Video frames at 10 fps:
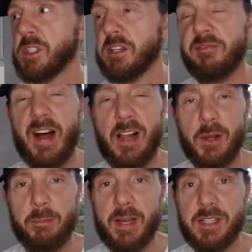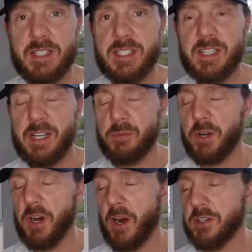developments in
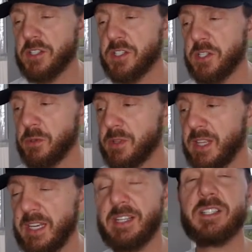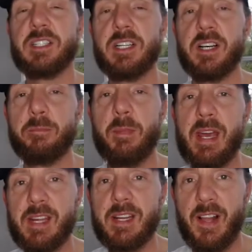regards to things to make
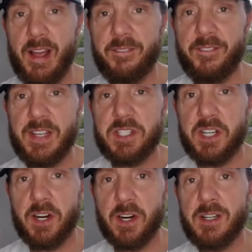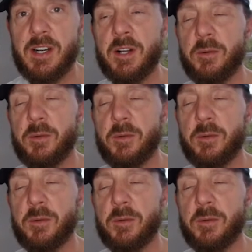life easier